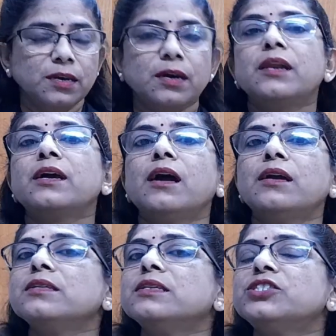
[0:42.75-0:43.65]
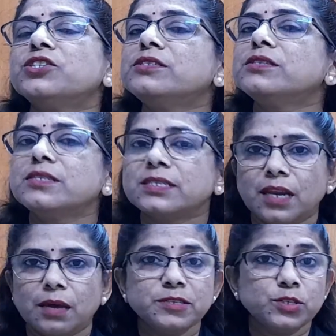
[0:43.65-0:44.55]
regarding this change in the
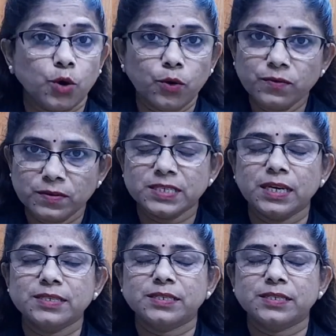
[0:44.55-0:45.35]
syllabus of science